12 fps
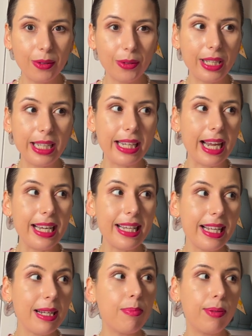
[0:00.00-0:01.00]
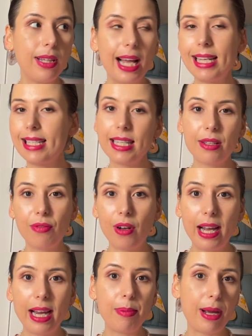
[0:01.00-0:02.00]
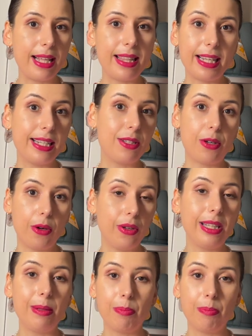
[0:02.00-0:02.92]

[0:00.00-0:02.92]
looking. Anything plastic vibe I think is totally